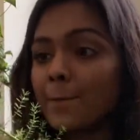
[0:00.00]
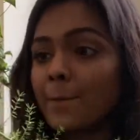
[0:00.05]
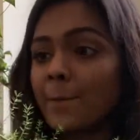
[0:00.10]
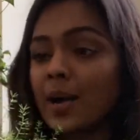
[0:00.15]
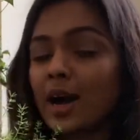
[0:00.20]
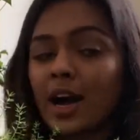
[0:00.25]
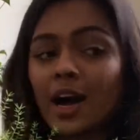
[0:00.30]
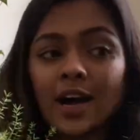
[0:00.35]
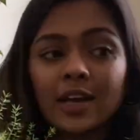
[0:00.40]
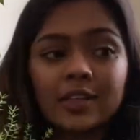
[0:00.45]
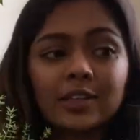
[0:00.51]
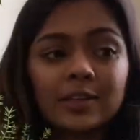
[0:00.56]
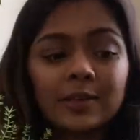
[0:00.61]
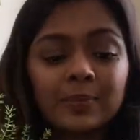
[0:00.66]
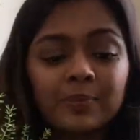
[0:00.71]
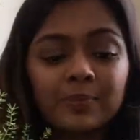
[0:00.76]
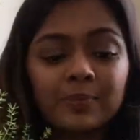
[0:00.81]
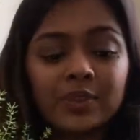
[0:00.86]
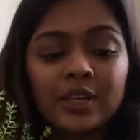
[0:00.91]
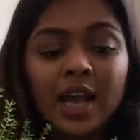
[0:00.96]
But
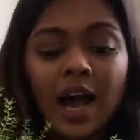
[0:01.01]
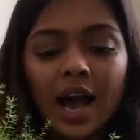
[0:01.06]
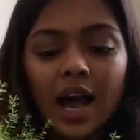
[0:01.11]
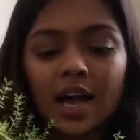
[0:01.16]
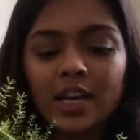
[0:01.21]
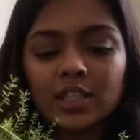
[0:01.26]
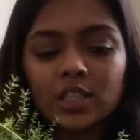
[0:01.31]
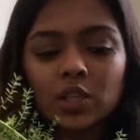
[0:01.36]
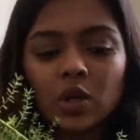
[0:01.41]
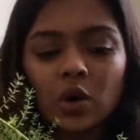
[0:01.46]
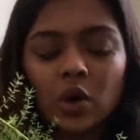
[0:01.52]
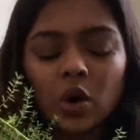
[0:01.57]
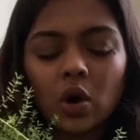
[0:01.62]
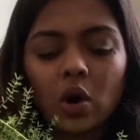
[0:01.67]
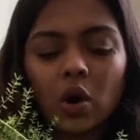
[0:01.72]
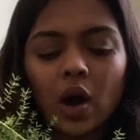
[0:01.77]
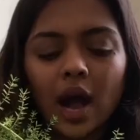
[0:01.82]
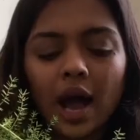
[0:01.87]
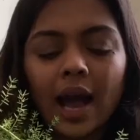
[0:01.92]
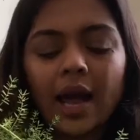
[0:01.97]
yeah,
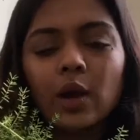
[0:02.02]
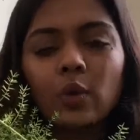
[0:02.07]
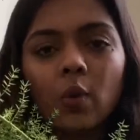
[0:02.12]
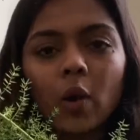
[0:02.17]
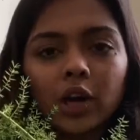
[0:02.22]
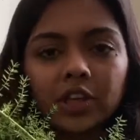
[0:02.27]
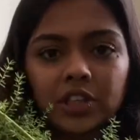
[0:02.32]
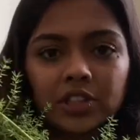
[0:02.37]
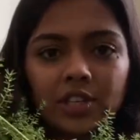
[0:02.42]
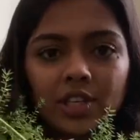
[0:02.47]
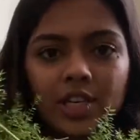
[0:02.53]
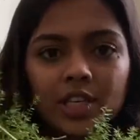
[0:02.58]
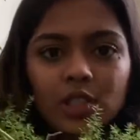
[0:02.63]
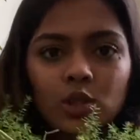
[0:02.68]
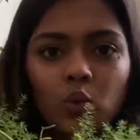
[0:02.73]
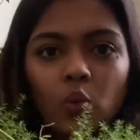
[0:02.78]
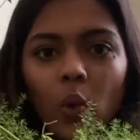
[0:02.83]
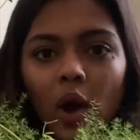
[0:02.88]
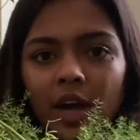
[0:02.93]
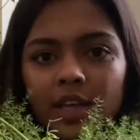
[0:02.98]
so I water
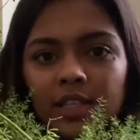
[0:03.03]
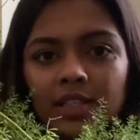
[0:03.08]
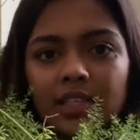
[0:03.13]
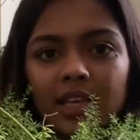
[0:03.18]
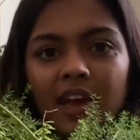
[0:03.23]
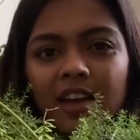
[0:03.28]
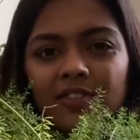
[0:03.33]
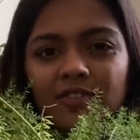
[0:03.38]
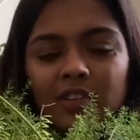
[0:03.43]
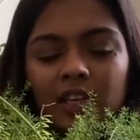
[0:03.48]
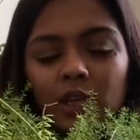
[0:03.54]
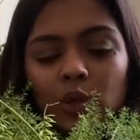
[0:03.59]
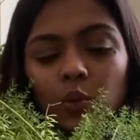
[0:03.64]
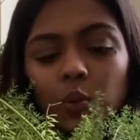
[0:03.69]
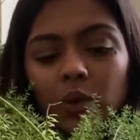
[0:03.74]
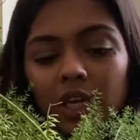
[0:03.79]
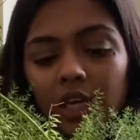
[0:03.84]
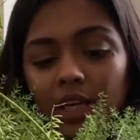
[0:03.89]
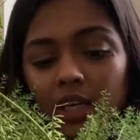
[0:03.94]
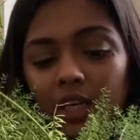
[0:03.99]
this once every
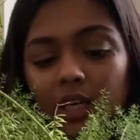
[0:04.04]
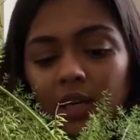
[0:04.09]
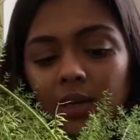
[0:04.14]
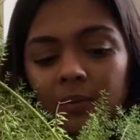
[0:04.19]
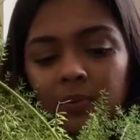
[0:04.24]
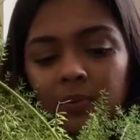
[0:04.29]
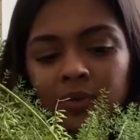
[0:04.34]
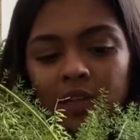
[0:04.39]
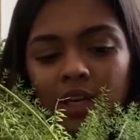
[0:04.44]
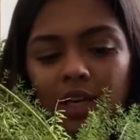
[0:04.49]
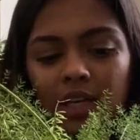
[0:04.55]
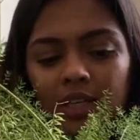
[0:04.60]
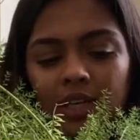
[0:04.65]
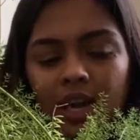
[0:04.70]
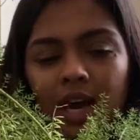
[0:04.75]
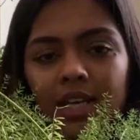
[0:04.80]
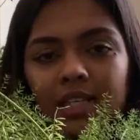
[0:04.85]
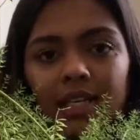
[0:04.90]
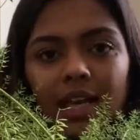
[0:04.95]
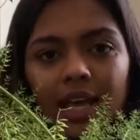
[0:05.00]
week. It
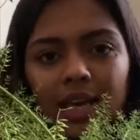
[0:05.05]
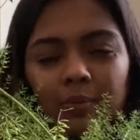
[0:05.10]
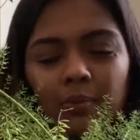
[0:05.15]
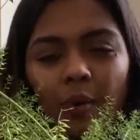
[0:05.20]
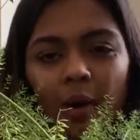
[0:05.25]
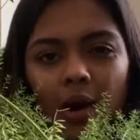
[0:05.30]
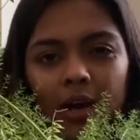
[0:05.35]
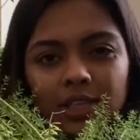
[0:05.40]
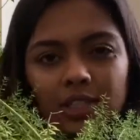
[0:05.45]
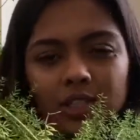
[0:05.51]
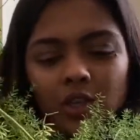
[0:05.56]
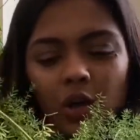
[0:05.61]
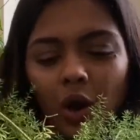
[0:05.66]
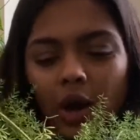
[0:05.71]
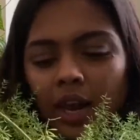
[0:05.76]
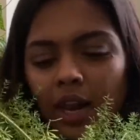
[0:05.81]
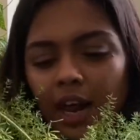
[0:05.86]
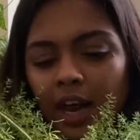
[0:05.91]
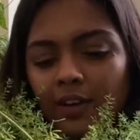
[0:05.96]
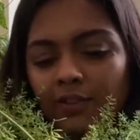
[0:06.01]
does like moist
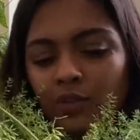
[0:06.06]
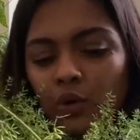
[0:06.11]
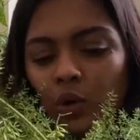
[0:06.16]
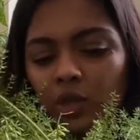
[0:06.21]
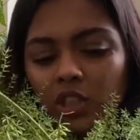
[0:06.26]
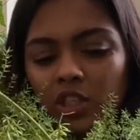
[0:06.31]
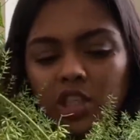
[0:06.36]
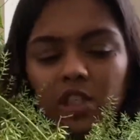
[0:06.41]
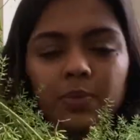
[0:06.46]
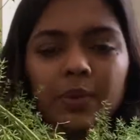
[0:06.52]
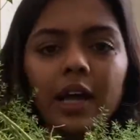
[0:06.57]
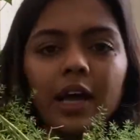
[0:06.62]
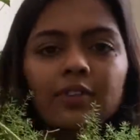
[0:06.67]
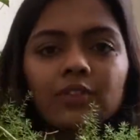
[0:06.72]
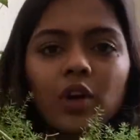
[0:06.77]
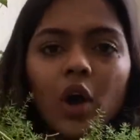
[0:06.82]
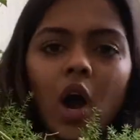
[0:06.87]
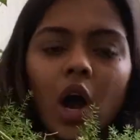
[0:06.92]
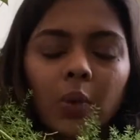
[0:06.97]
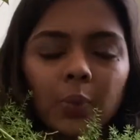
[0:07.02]
soil, I've noticed, but I've
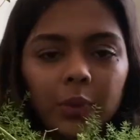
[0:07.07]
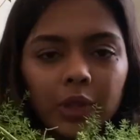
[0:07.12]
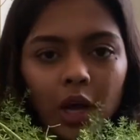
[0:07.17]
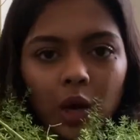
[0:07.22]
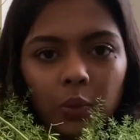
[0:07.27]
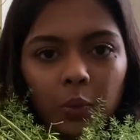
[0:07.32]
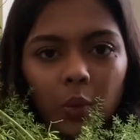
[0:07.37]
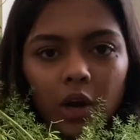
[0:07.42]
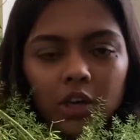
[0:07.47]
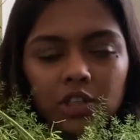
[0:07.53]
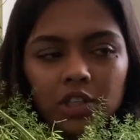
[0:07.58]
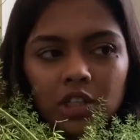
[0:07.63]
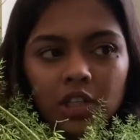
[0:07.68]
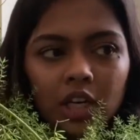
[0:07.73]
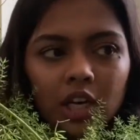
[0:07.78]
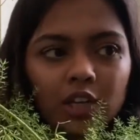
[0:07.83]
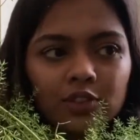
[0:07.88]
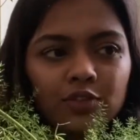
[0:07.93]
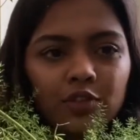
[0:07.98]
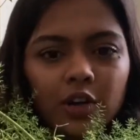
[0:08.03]
gone without watering
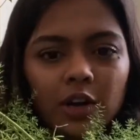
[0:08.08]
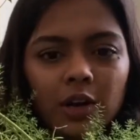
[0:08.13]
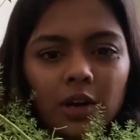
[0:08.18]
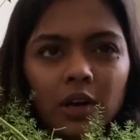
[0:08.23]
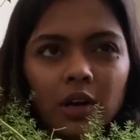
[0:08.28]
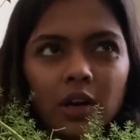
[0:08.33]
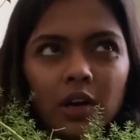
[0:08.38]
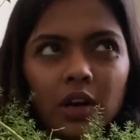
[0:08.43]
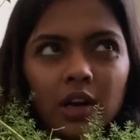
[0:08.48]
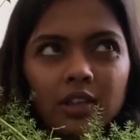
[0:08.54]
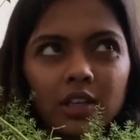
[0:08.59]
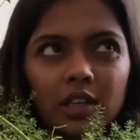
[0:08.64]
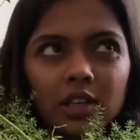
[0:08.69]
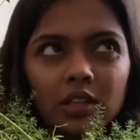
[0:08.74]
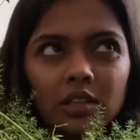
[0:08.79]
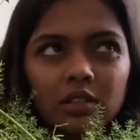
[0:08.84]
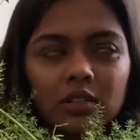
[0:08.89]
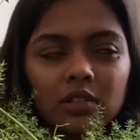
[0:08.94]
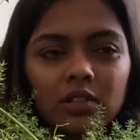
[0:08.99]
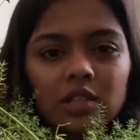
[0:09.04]
it for, I think,
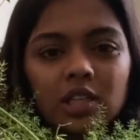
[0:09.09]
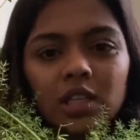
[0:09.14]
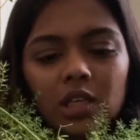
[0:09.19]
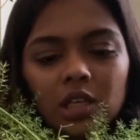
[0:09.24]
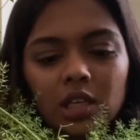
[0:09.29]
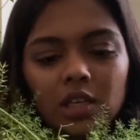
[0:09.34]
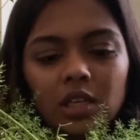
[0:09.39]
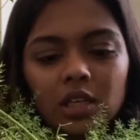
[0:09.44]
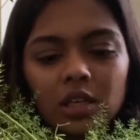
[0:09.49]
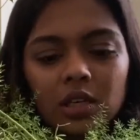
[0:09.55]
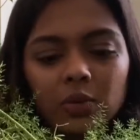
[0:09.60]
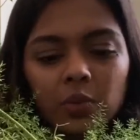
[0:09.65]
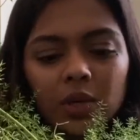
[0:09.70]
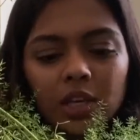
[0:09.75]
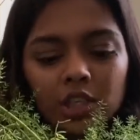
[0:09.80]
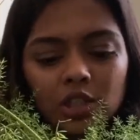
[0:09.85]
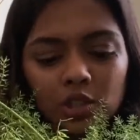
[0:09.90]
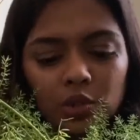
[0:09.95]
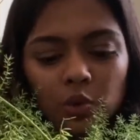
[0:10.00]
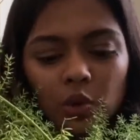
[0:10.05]
3
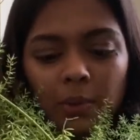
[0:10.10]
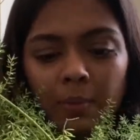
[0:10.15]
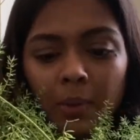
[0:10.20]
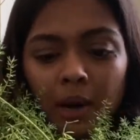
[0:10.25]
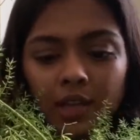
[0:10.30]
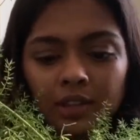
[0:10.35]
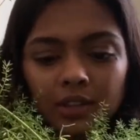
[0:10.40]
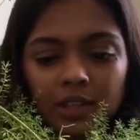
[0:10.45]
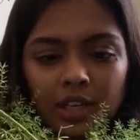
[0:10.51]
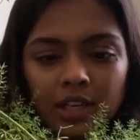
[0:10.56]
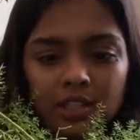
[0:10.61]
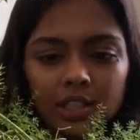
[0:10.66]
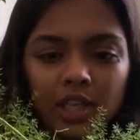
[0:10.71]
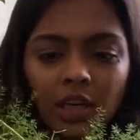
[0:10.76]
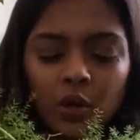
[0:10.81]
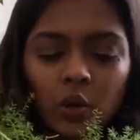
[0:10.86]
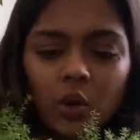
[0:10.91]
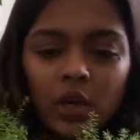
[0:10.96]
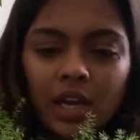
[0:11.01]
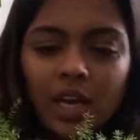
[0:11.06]
weeks to a month and it's
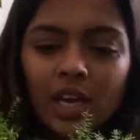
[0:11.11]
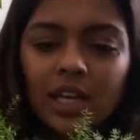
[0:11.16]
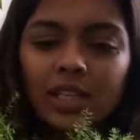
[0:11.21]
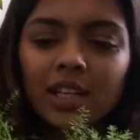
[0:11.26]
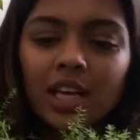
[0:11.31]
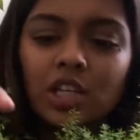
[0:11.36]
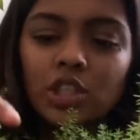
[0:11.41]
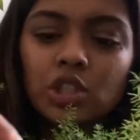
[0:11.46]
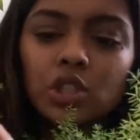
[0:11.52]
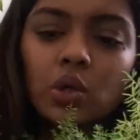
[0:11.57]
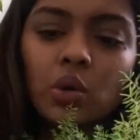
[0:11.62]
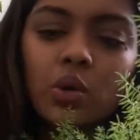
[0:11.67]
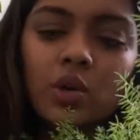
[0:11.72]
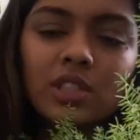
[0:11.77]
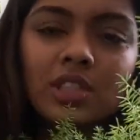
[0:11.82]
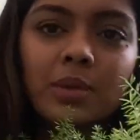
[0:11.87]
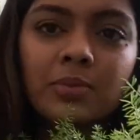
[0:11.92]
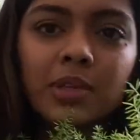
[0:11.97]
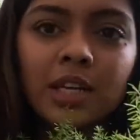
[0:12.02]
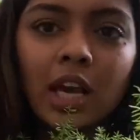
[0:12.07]
done okay. It does show
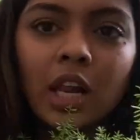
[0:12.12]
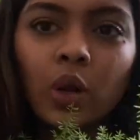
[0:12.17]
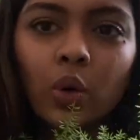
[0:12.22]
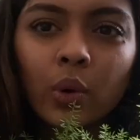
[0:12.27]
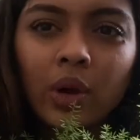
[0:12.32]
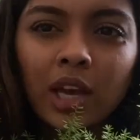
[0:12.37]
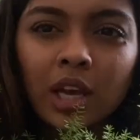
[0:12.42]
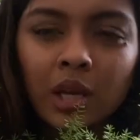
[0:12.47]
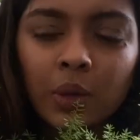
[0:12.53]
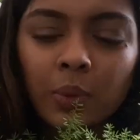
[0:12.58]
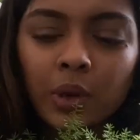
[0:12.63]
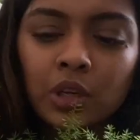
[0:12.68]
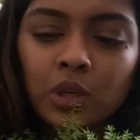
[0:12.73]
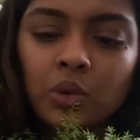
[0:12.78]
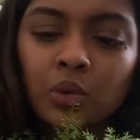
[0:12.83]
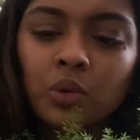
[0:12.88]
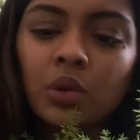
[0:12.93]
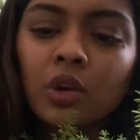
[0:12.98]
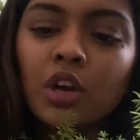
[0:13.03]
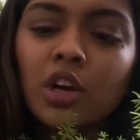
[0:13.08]
some yellowing when
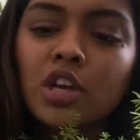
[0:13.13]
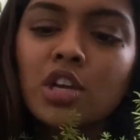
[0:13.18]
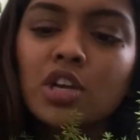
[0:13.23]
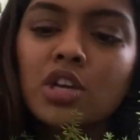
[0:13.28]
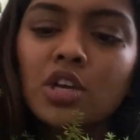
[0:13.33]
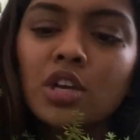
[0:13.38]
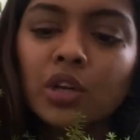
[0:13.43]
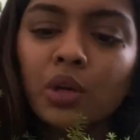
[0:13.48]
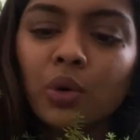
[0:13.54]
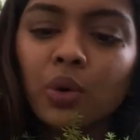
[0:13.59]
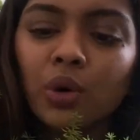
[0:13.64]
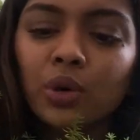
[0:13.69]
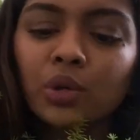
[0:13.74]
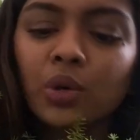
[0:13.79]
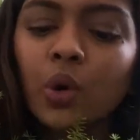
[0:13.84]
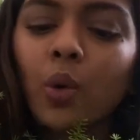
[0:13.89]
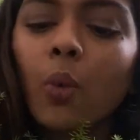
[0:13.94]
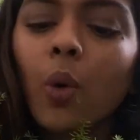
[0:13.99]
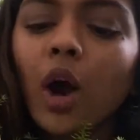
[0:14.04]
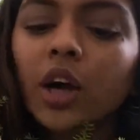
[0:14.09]
you know,
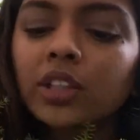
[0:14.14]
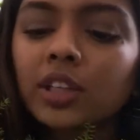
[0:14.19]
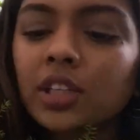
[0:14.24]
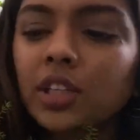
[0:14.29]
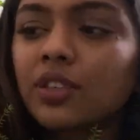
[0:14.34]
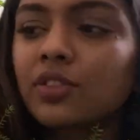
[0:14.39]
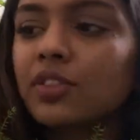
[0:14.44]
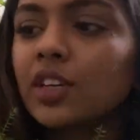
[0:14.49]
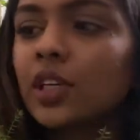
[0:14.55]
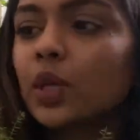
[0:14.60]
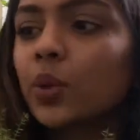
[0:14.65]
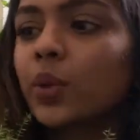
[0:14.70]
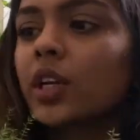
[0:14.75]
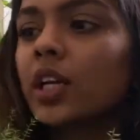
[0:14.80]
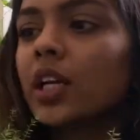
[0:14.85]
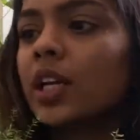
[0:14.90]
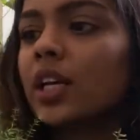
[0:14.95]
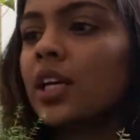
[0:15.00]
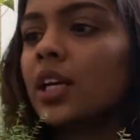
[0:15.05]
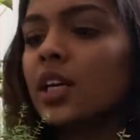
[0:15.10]
don't water it
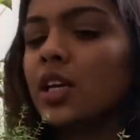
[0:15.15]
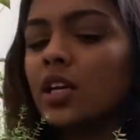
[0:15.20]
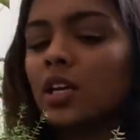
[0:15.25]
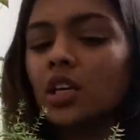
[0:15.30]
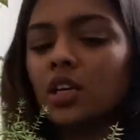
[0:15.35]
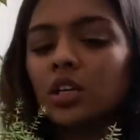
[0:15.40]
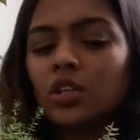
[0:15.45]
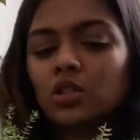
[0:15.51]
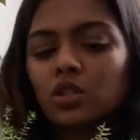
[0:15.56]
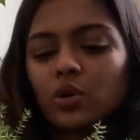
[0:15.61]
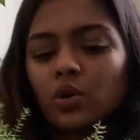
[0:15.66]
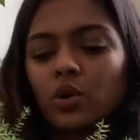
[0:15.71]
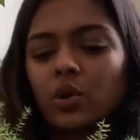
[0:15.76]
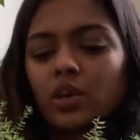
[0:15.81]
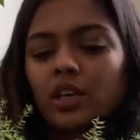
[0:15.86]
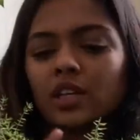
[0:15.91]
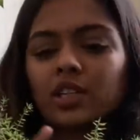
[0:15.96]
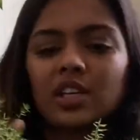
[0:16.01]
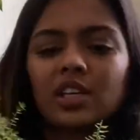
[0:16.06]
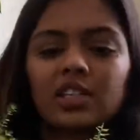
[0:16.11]
frequently. So
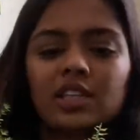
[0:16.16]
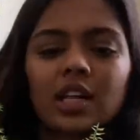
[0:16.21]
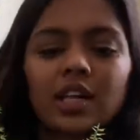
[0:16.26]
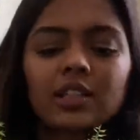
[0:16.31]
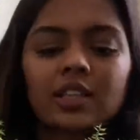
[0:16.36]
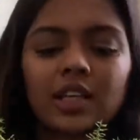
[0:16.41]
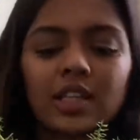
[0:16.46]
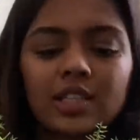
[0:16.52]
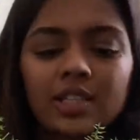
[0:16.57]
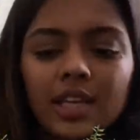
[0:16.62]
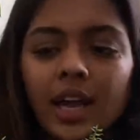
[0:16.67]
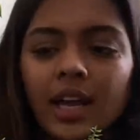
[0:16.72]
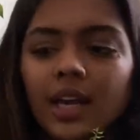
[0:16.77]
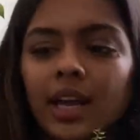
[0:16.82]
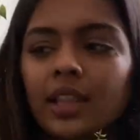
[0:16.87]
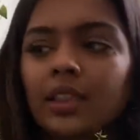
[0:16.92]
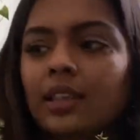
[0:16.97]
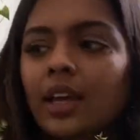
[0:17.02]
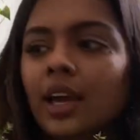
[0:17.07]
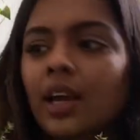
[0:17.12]
it's a telltale sign,
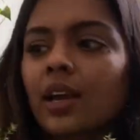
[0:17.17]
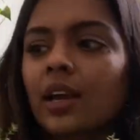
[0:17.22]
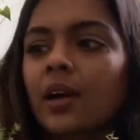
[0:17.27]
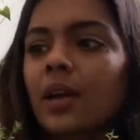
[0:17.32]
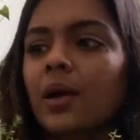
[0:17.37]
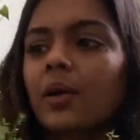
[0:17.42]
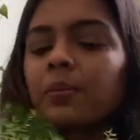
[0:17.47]
I think.